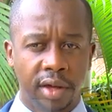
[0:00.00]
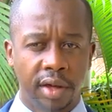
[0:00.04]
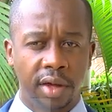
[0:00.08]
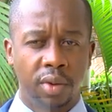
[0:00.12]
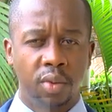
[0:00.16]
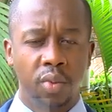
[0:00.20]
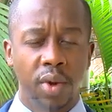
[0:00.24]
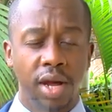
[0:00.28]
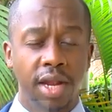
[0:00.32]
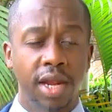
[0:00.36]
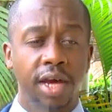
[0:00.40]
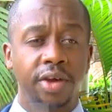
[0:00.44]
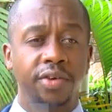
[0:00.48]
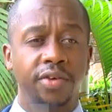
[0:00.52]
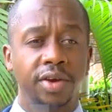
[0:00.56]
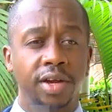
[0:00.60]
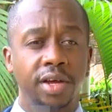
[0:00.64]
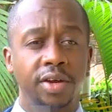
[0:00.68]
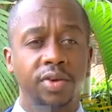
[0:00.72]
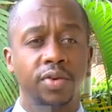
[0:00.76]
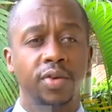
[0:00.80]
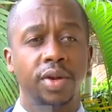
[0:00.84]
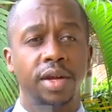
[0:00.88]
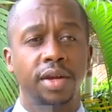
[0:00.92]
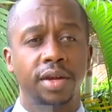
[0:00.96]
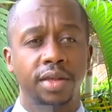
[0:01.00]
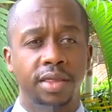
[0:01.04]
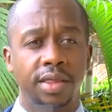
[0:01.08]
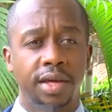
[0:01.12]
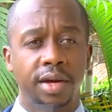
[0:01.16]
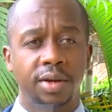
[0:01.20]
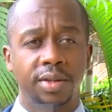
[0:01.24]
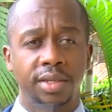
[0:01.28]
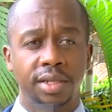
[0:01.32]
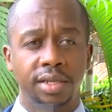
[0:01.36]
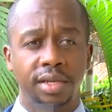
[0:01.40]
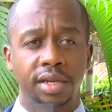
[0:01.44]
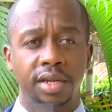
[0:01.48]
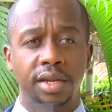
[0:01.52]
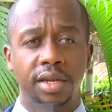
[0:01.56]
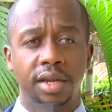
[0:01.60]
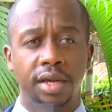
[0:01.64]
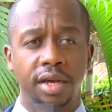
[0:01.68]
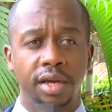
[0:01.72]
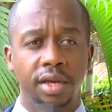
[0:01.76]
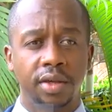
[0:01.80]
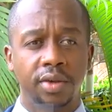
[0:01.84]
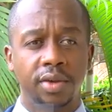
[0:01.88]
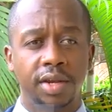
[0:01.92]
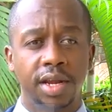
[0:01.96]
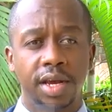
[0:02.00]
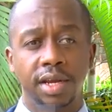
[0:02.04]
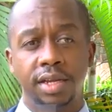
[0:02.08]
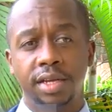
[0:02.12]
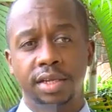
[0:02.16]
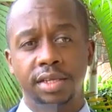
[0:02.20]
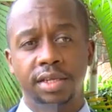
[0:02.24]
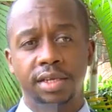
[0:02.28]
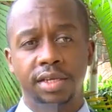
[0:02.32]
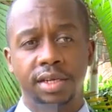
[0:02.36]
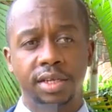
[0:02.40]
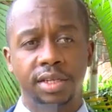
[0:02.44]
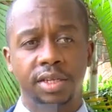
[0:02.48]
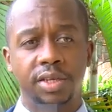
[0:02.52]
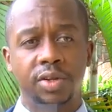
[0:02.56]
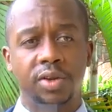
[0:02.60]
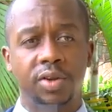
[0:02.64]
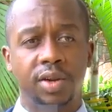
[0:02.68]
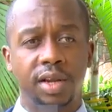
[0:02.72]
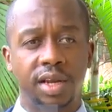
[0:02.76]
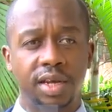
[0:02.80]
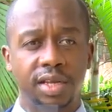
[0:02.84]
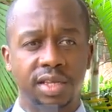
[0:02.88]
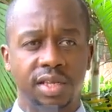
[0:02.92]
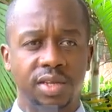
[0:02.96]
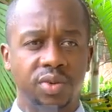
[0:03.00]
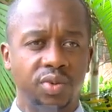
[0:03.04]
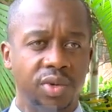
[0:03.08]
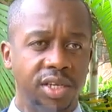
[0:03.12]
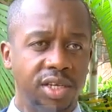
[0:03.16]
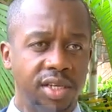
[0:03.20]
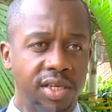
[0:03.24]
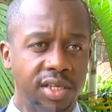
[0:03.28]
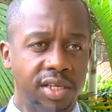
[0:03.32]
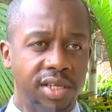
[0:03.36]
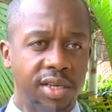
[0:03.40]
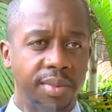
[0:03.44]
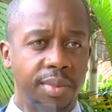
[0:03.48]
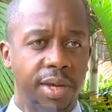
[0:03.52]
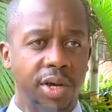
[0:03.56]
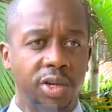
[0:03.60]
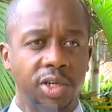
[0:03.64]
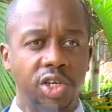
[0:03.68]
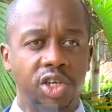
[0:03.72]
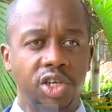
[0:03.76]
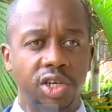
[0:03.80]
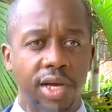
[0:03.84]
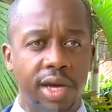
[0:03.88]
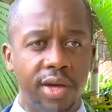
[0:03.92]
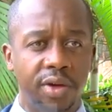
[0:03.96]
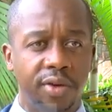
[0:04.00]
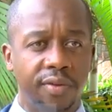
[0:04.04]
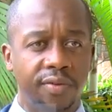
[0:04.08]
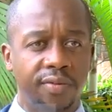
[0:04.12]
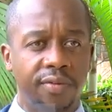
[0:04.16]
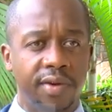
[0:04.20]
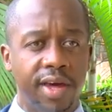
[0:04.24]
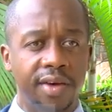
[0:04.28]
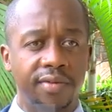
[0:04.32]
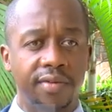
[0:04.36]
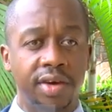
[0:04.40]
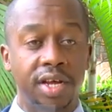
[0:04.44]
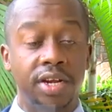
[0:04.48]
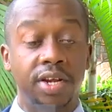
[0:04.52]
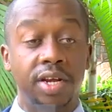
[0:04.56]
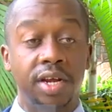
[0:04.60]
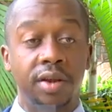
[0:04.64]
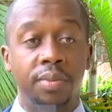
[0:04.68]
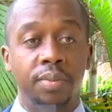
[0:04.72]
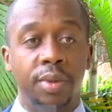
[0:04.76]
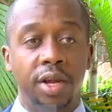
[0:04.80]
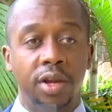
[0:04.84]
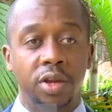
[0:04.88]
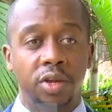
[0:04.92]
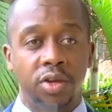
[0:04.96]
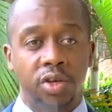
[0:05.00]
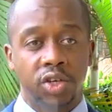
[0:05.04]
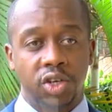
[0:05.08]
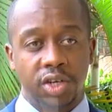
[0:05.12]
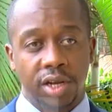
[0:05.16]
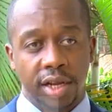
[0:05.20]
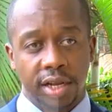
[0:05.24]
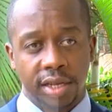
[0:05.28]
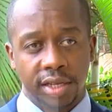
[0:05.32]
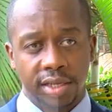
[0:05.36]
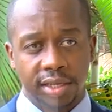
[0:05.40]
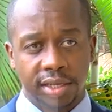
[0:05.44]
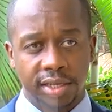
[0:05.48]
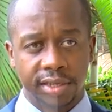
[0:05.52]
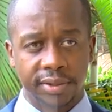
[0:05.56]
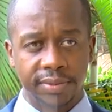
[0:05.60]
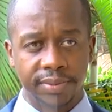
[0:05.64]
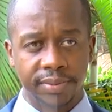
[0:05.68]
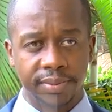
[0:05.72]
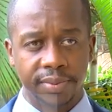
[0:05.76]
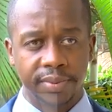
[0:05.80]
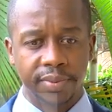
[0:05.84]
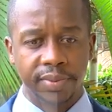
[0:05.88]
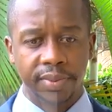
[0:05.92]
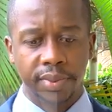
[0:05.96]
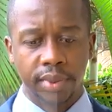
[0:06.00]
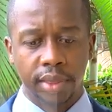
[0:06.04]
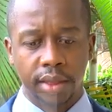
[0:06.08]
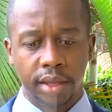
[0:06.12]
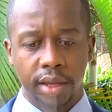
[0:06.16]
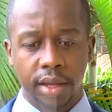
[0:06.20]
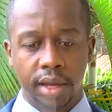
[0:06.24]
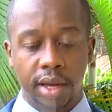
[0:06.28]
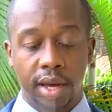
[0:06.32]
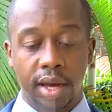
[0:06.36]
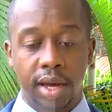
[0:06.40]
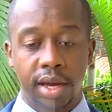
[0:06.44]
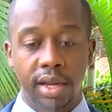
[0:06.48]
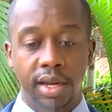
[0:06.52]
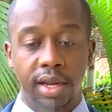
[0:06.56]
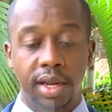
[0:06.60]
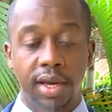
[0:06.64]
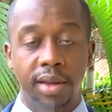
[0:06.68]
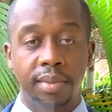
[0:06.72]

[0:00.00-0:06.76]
120,000 United States dollars, which is about shy of 500 million shillings. And